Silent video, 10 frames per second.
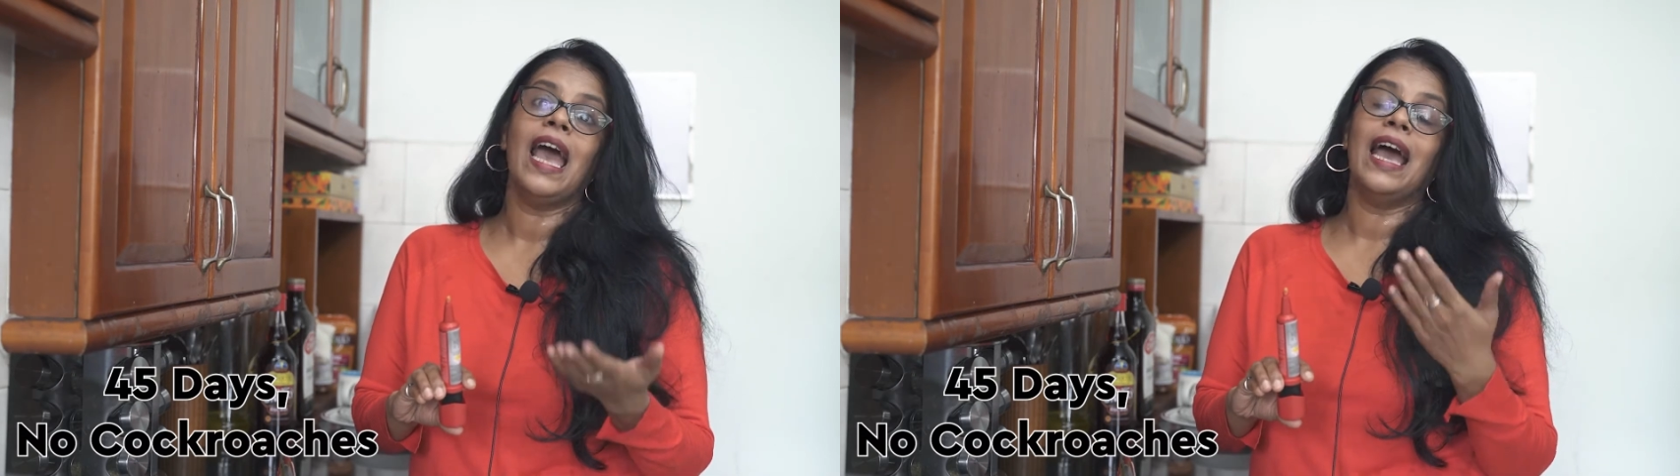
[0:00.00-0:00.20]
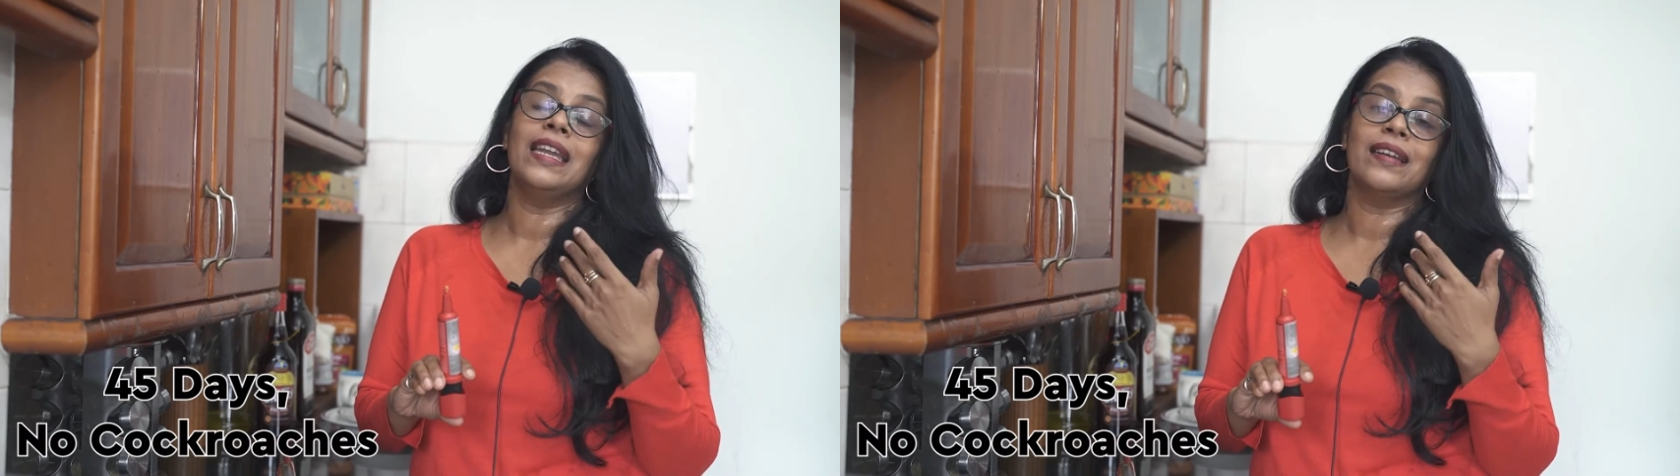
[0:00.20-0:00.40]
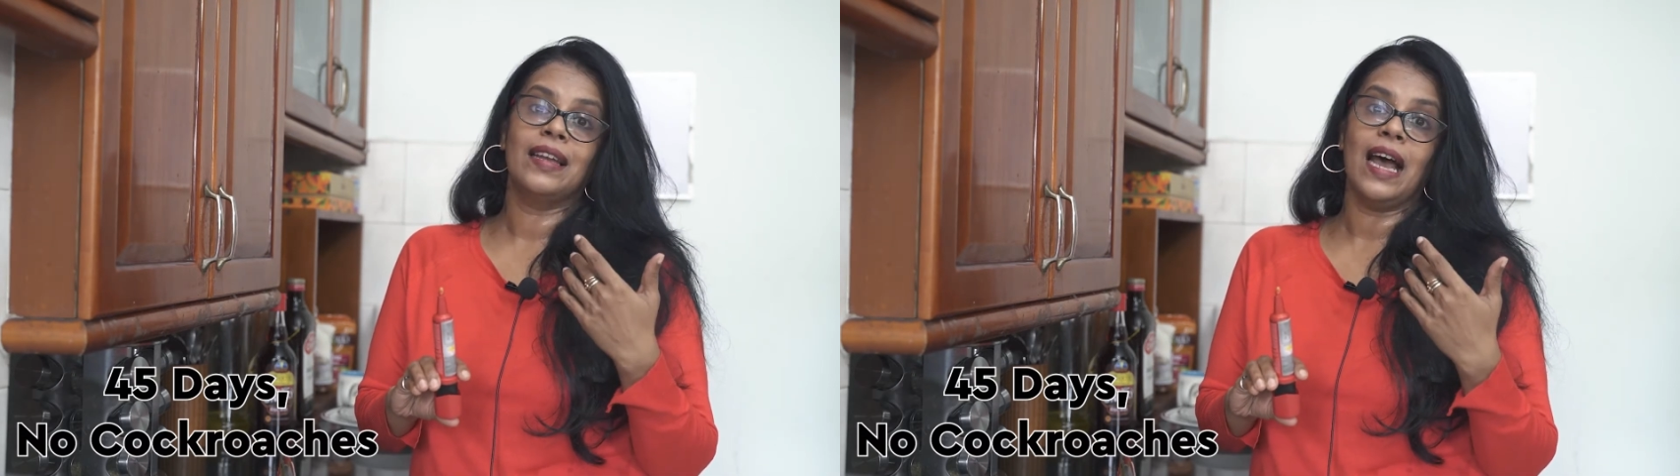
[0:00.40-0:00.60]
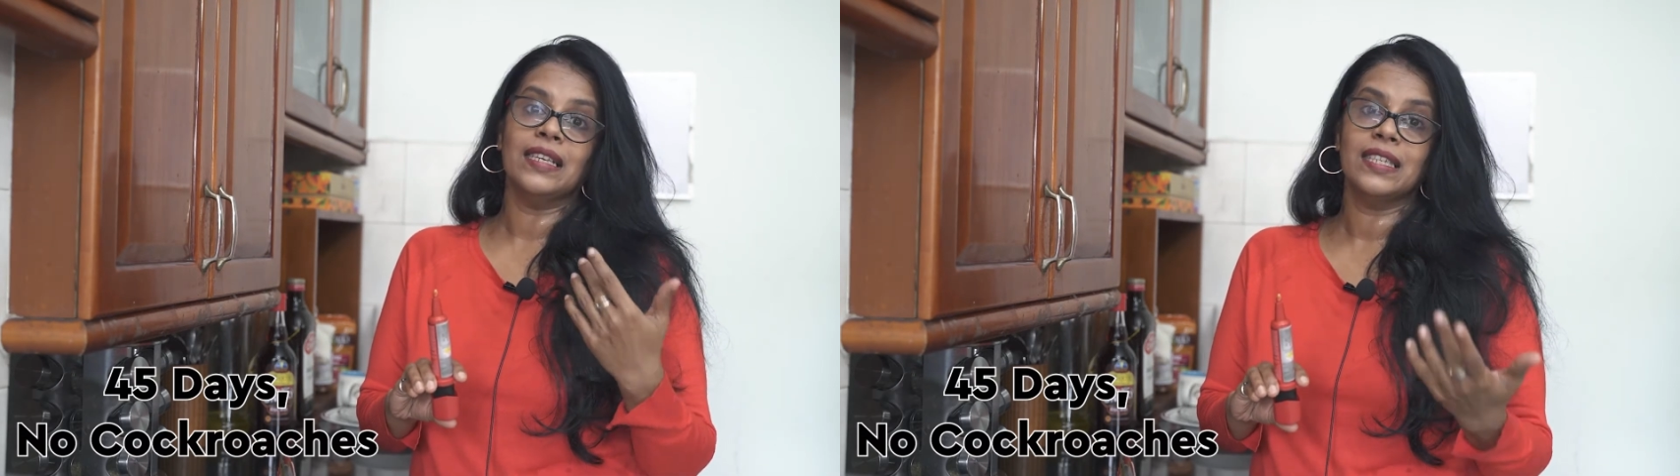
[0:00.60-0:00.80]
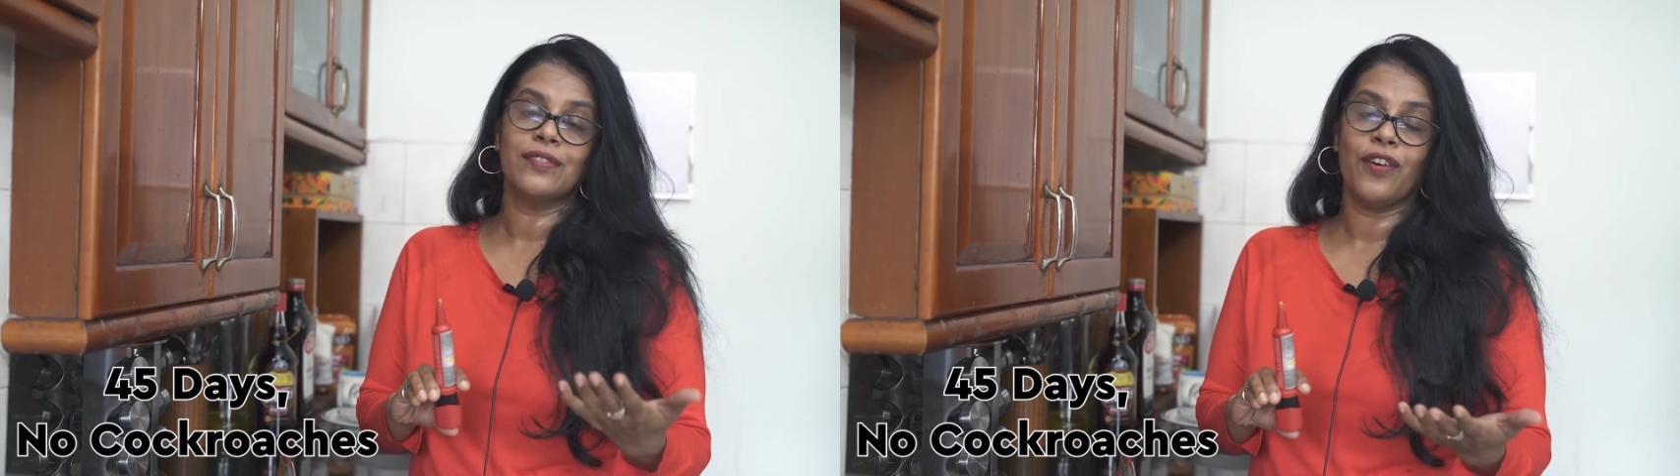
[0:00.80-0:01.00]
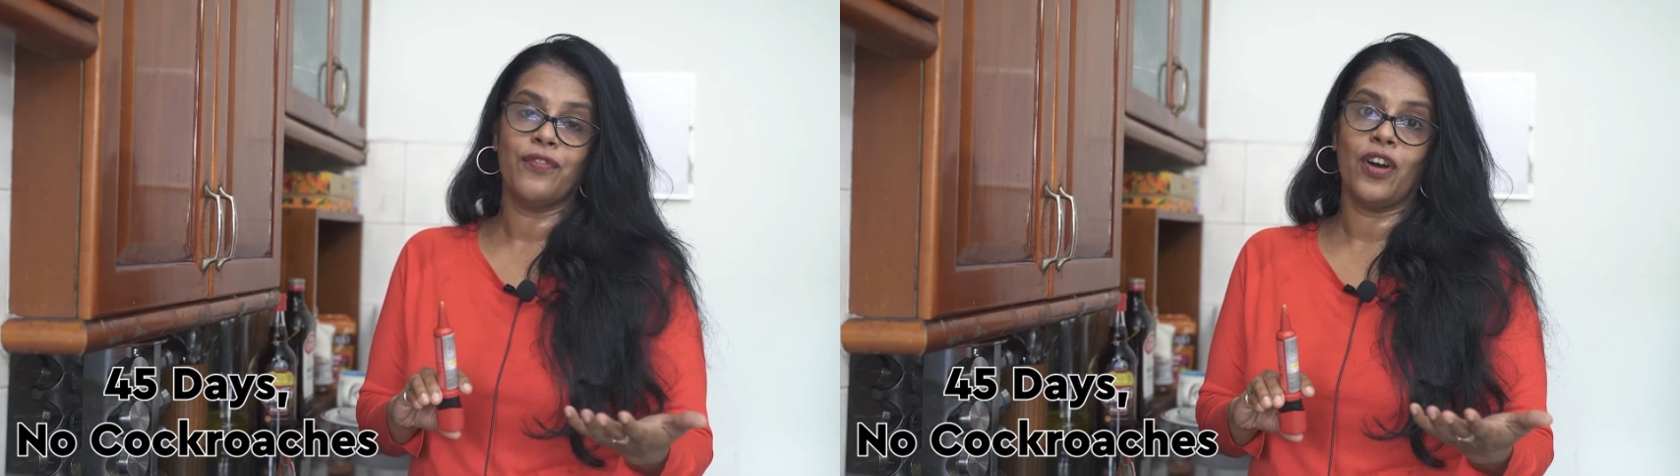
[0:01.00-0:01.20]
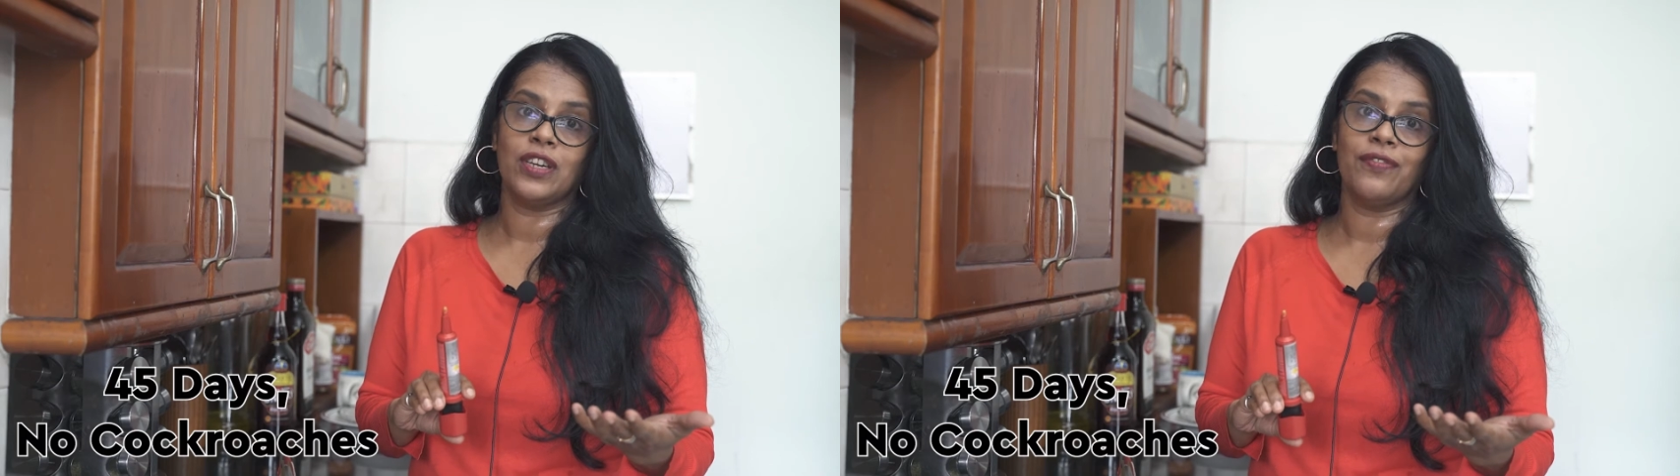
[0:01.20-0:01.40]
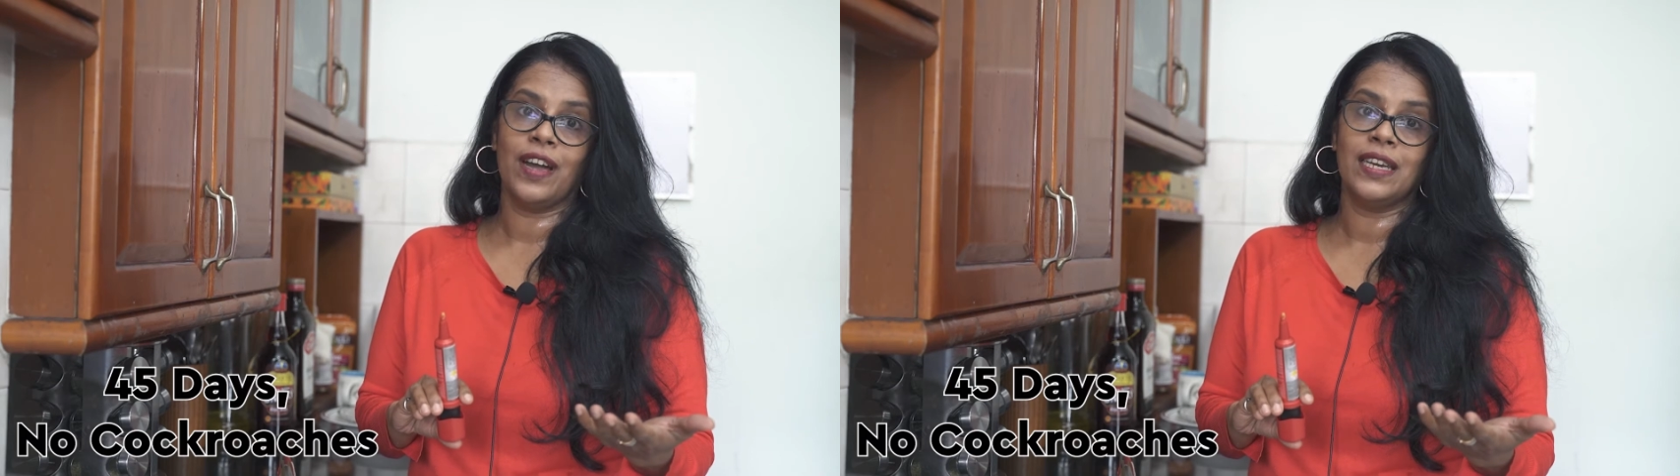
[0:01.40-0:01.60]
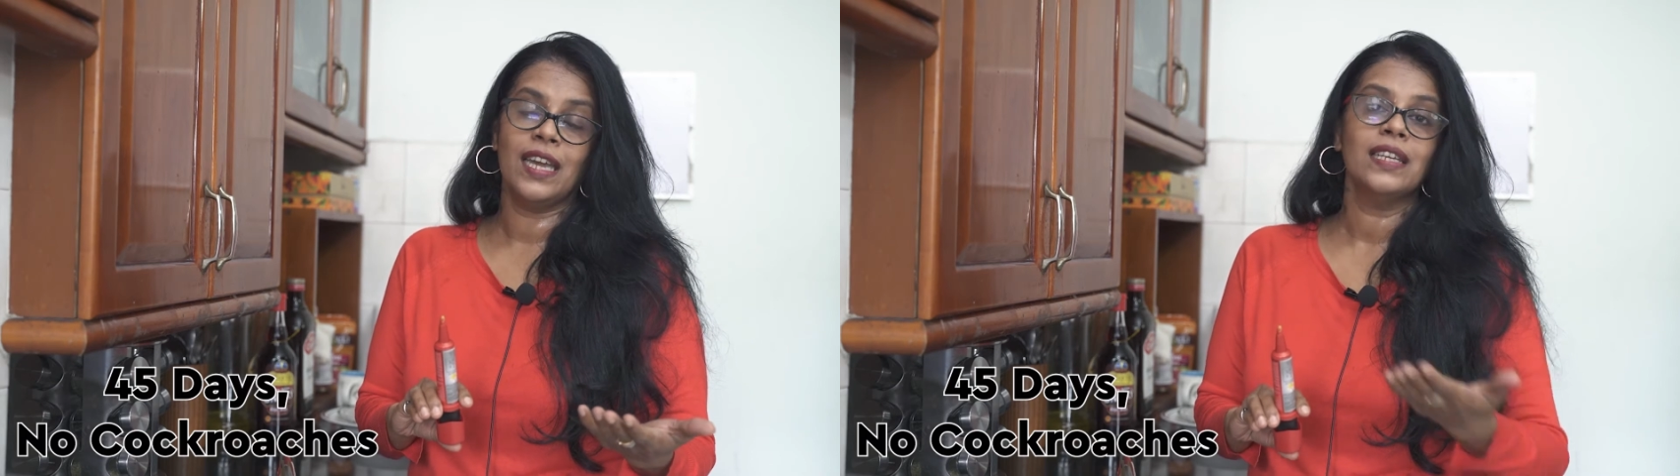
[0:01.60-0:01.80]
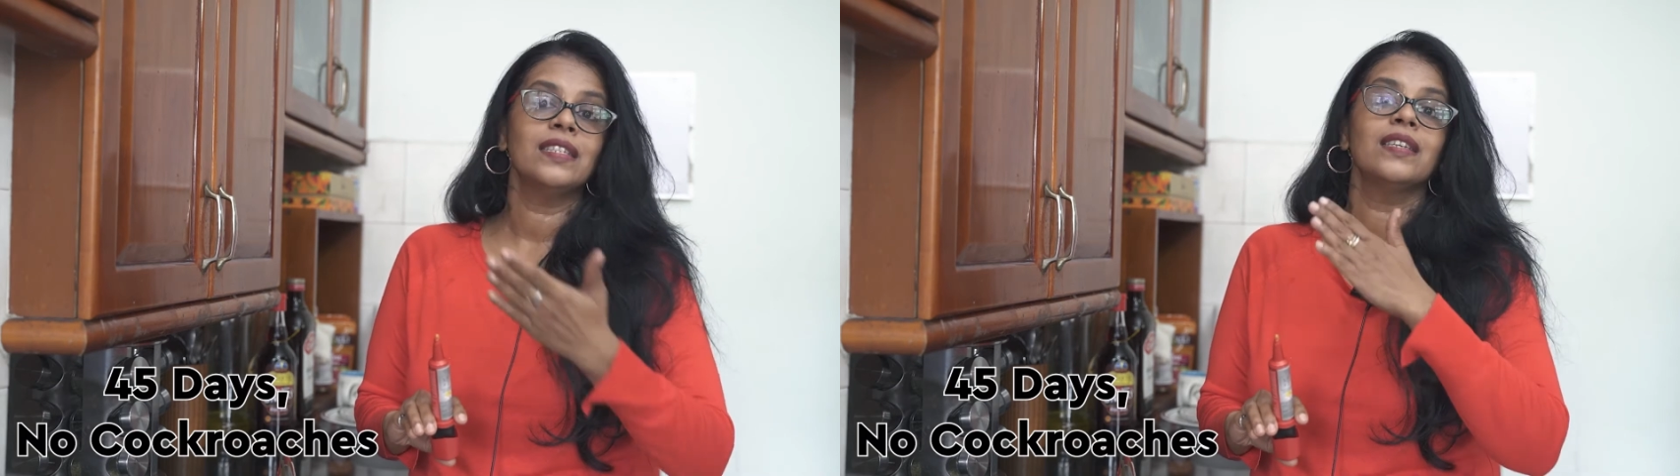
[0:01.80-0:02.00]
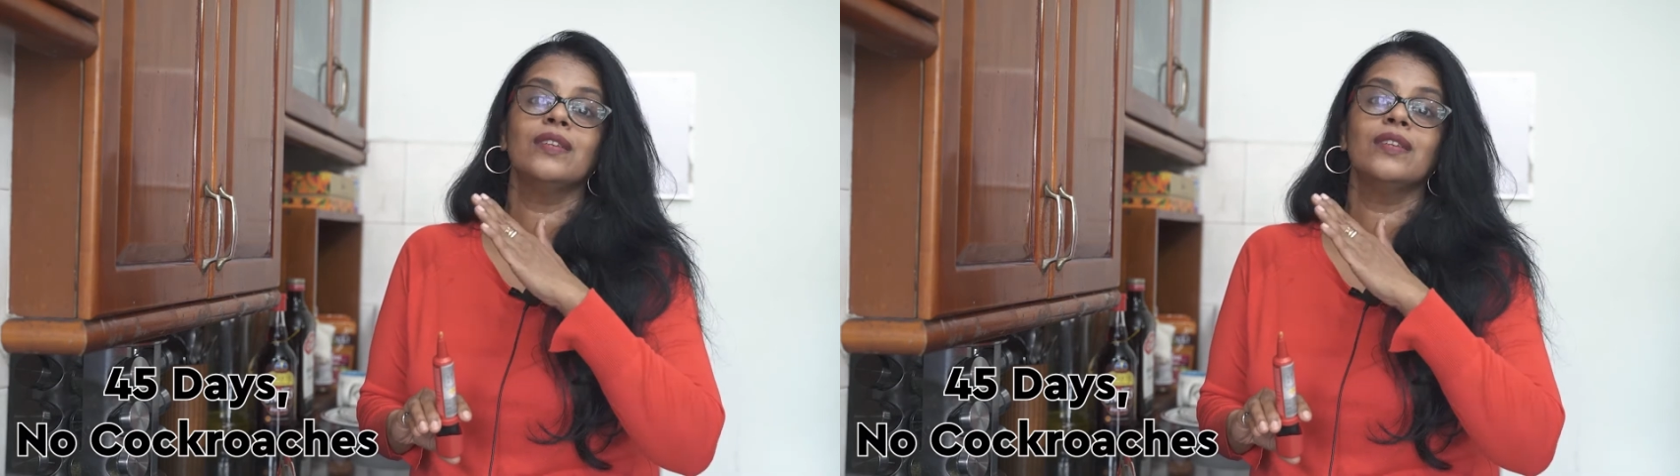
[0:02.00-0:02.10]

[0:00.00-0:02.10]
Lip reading: and it lasts for 45 days.